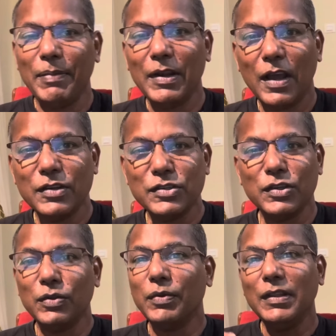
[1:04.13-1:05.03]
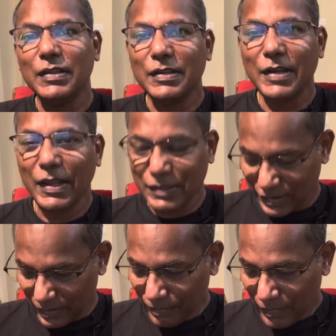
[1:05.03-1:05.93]
encouraging you, read the
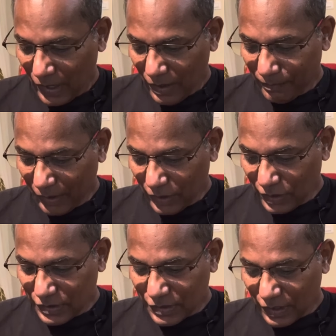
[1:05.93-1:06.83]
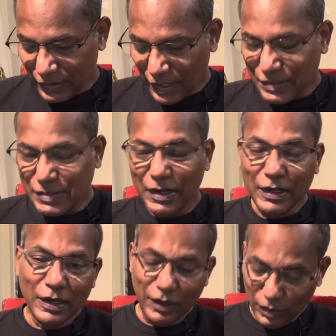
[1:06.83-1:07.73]
text, because there is a
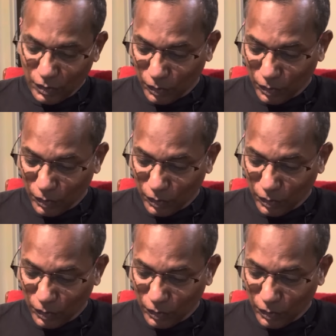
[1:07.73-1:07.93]
little